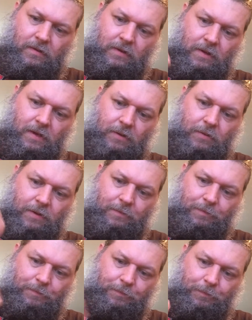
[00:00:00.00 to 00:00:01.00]
Anyway,
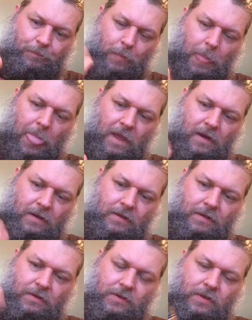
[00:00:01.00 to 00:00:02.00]

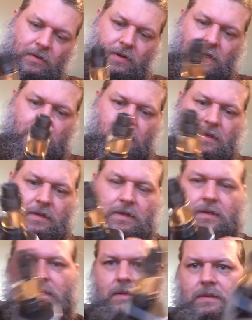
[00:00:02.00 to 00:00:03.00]
so
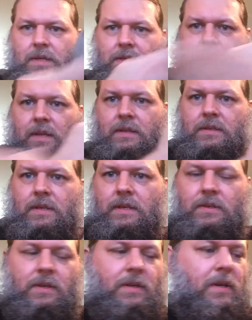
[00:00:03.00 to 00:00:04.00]
they say this thing's
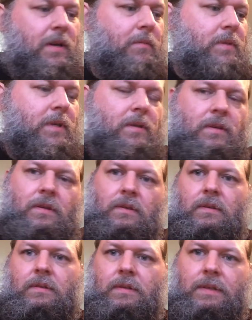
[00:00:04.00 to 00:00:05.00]
good up to
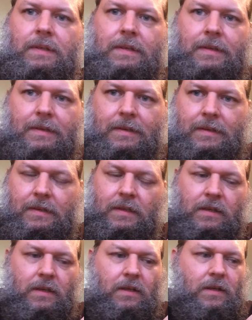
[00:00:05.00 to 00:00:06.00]

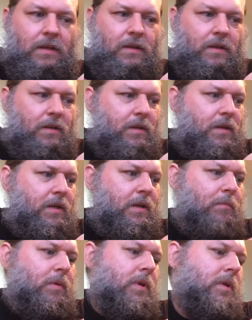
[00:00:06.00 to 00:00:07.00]
a
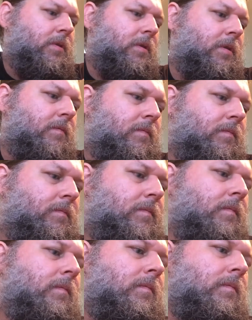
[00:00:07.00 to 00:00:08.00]
couple
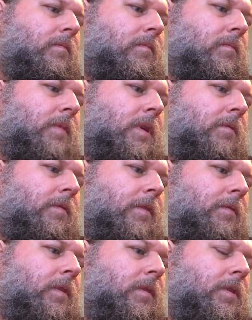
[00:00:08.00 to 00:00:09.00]

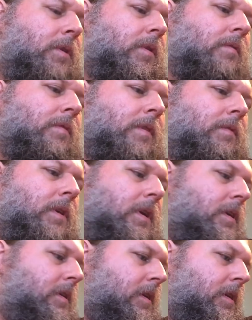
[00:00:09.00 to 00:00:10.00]
250, I
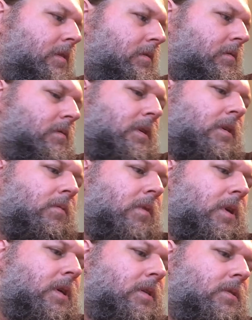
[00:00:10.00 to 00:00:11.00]
think,
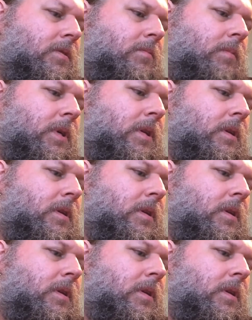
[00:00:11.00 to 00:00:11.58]
watts, but